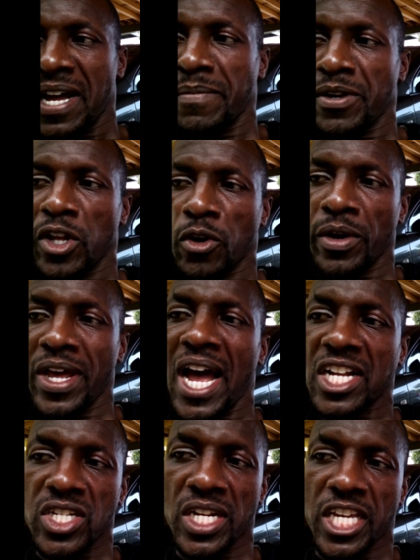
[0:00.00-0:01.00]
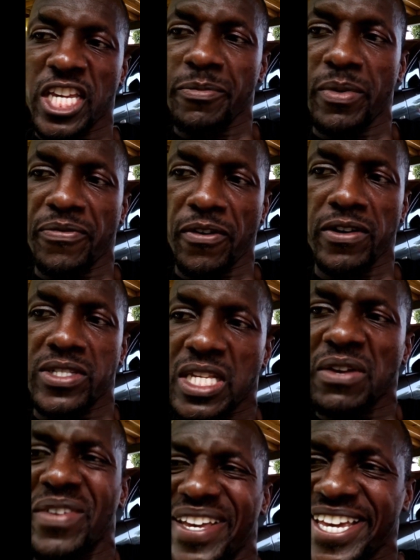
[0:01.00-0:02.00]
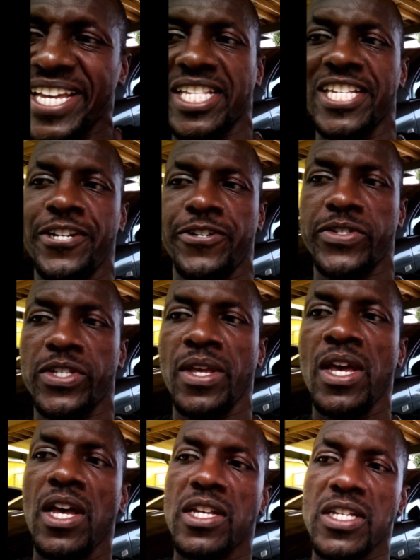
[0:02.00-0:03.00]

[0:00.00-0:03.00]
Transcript: That means they're going to actually keep it for 7-8 years.